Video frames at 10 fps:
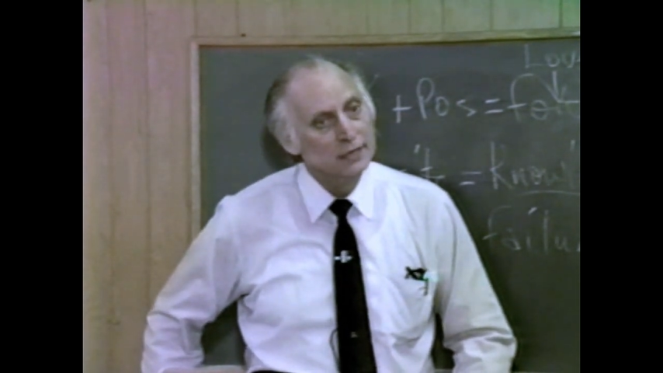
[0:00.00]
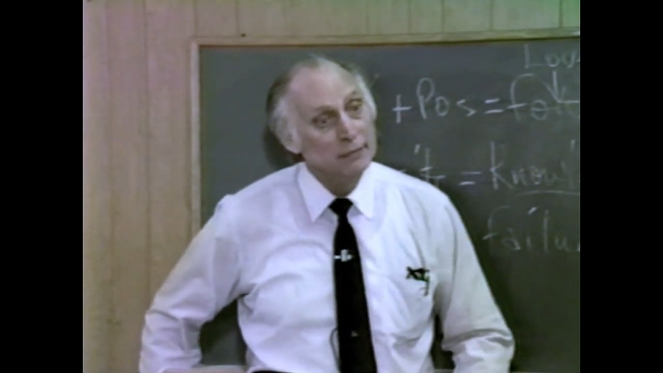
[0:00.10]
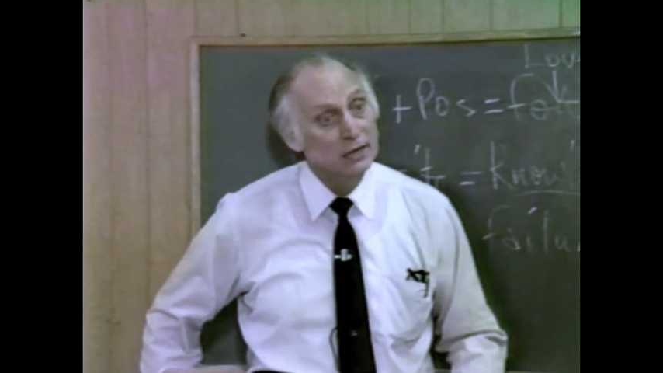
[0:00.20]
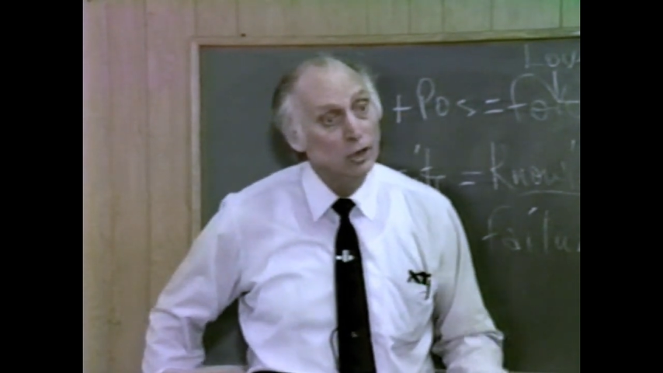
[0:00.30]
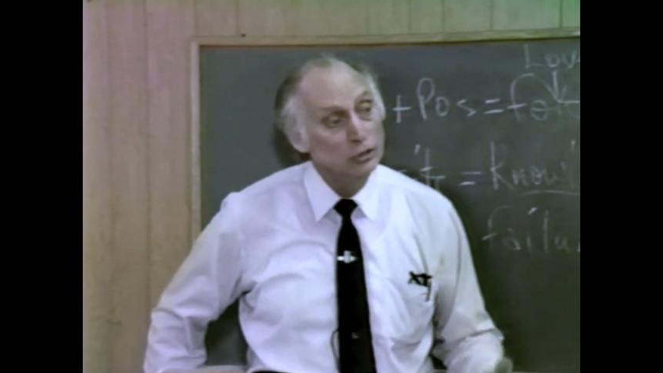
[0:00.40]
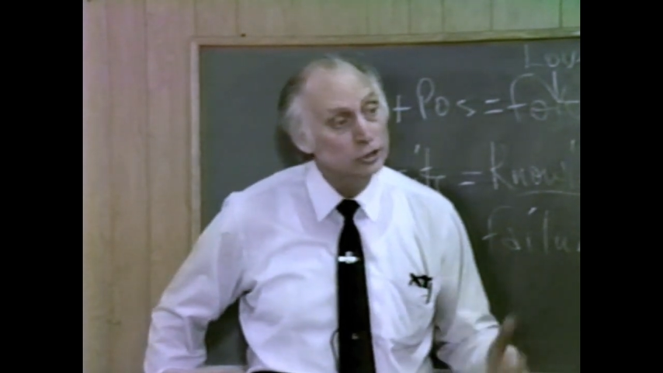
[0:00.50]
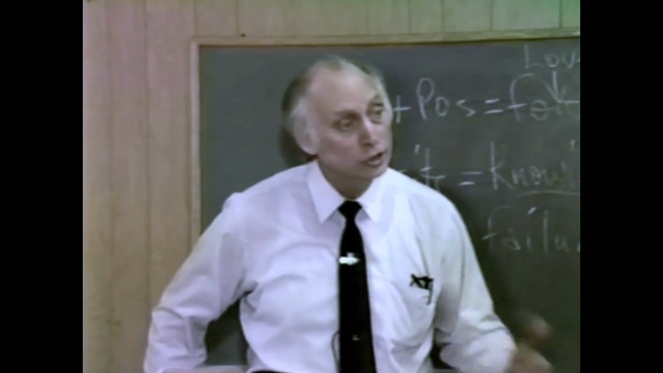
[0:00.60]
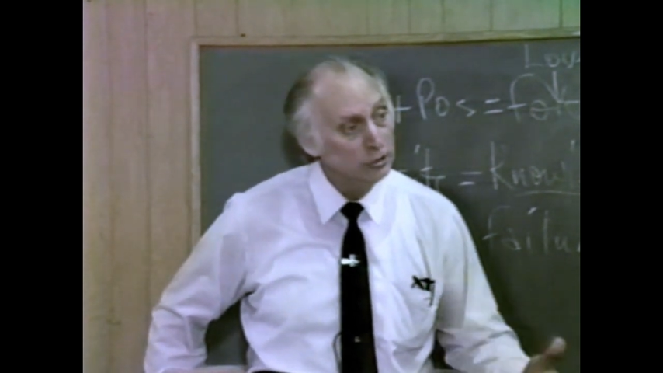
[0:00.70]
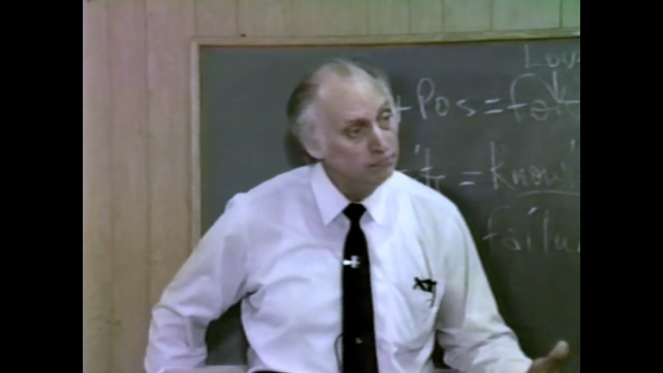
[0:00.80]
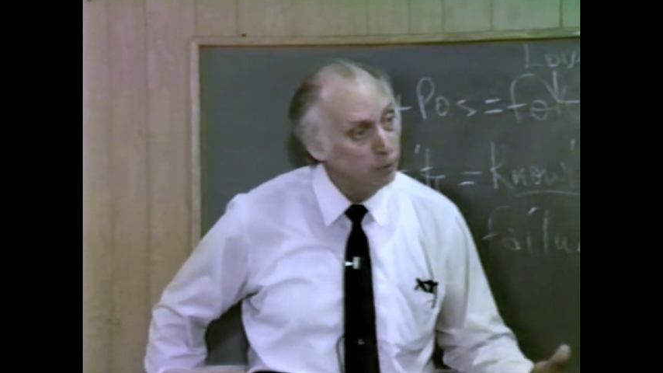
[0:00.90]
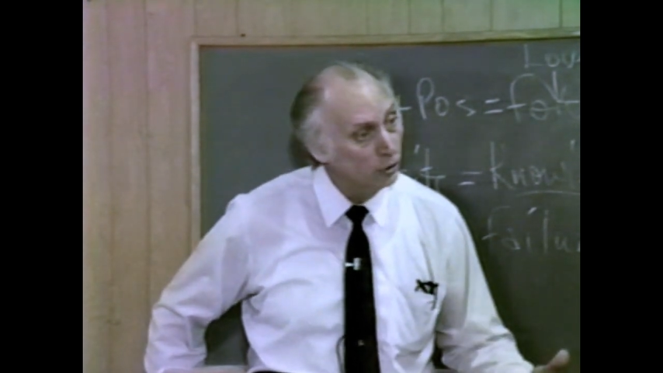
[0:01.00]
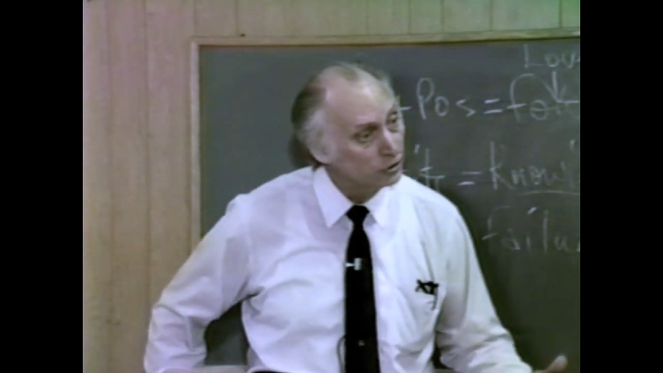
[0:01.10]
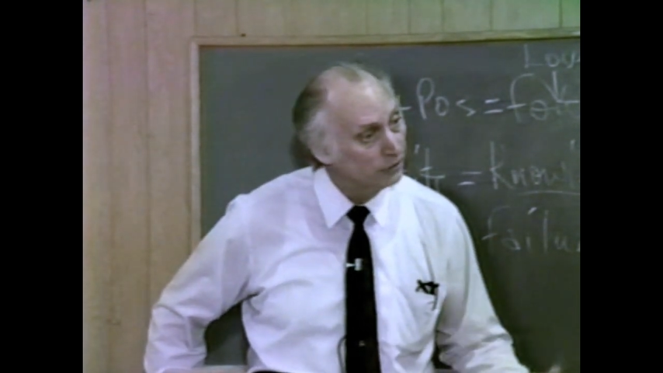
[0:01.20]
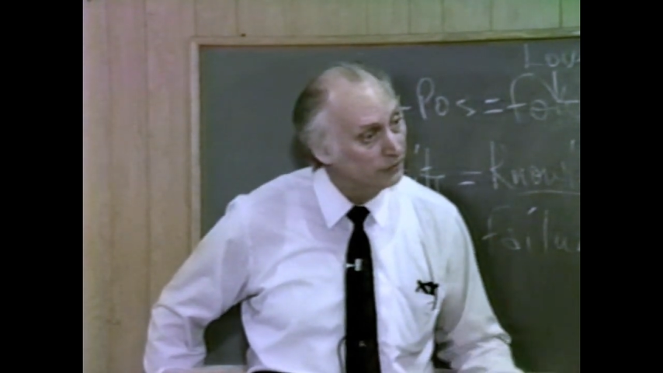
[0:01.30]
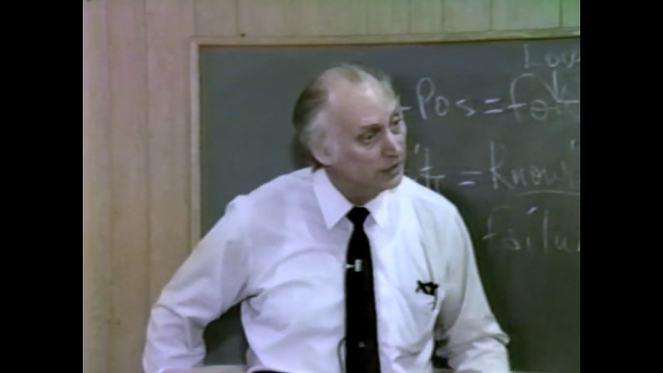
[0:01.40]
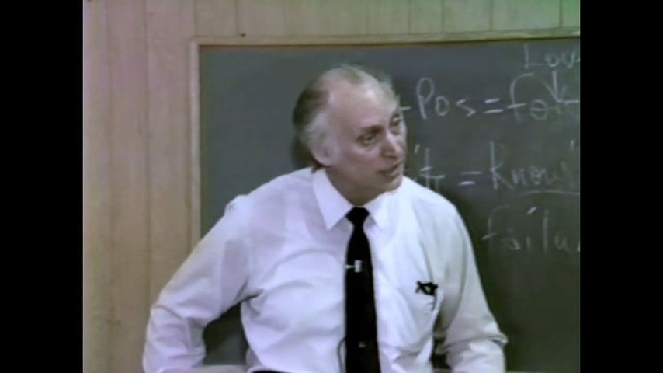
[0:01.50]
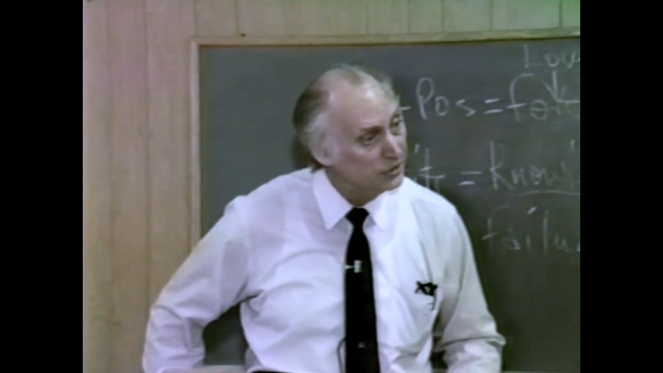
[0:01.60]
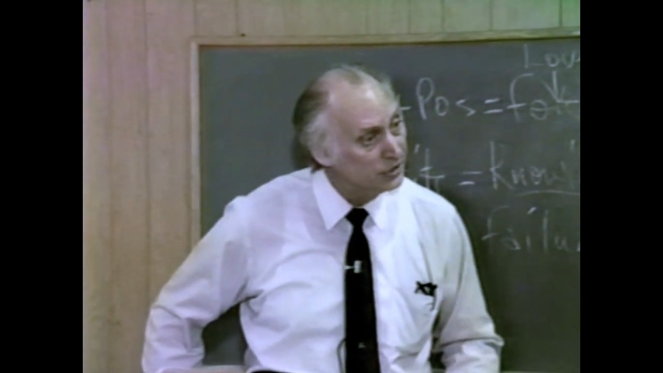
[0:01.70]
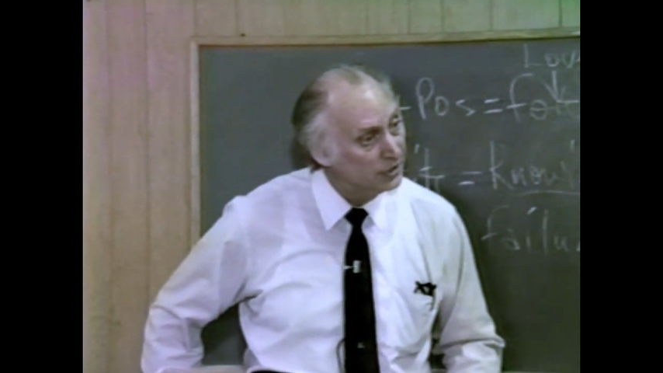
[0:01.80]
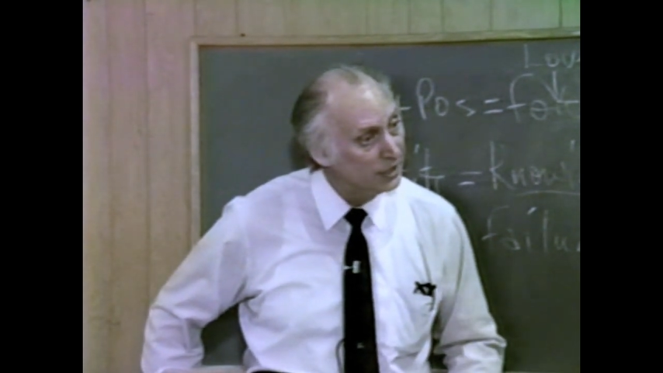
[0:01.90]
Because certain parts of
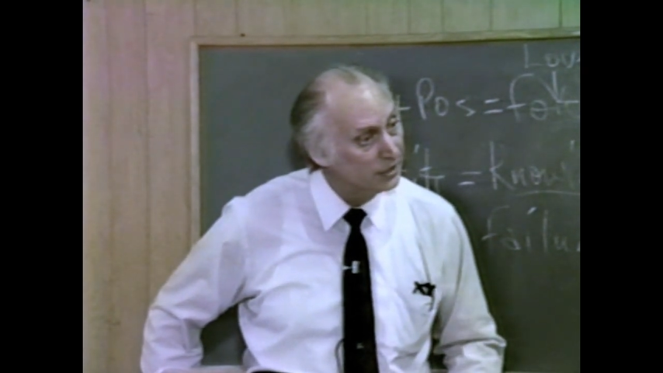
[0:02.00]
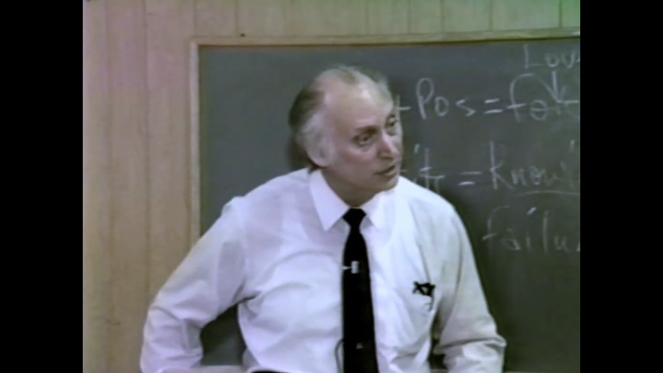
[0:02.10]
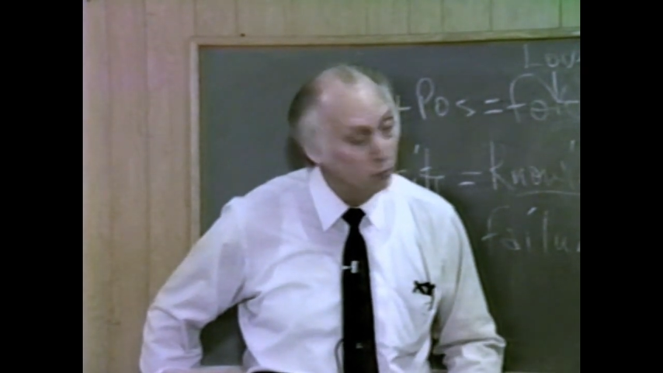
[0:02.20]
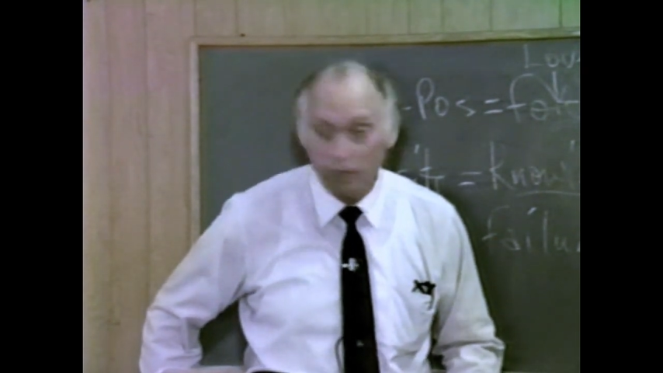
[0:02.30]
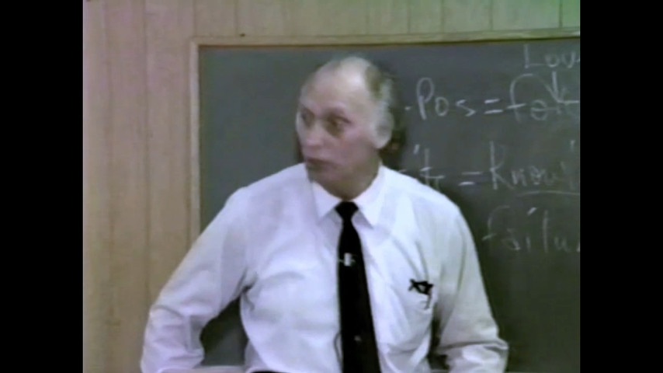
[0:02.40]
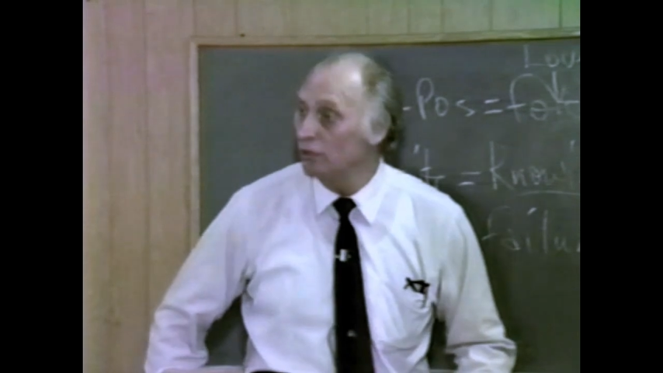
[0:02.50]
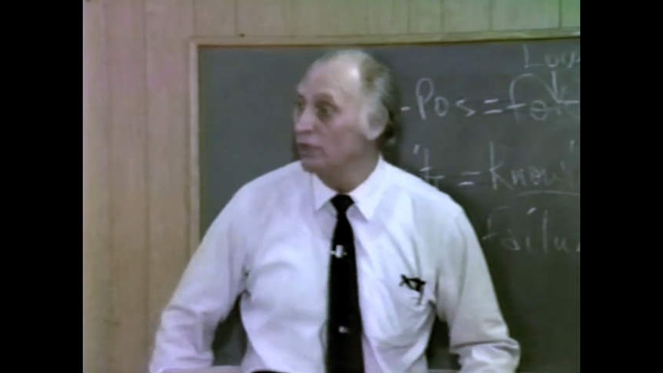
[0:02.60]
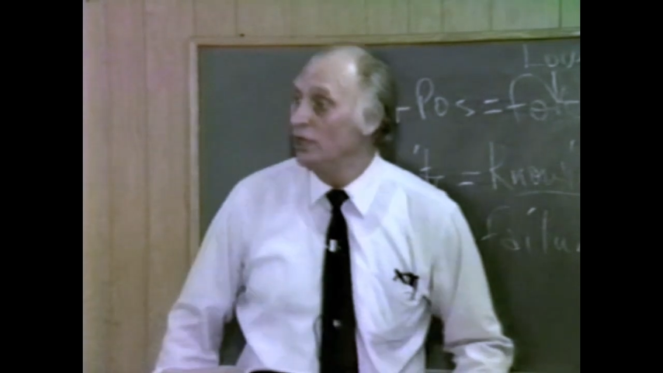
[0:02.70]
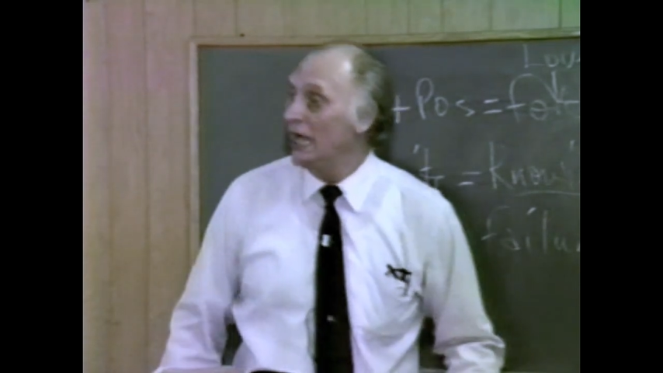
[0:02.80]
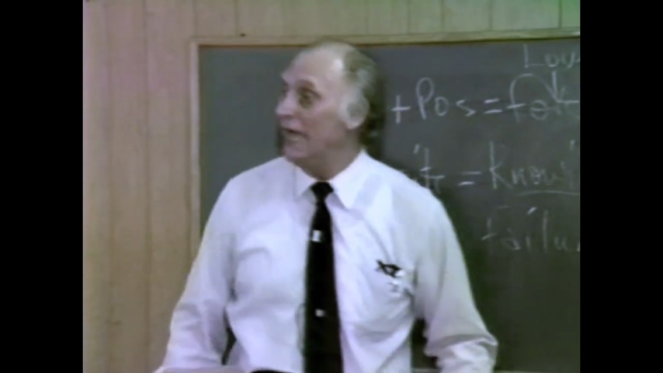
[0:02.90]
religion and the world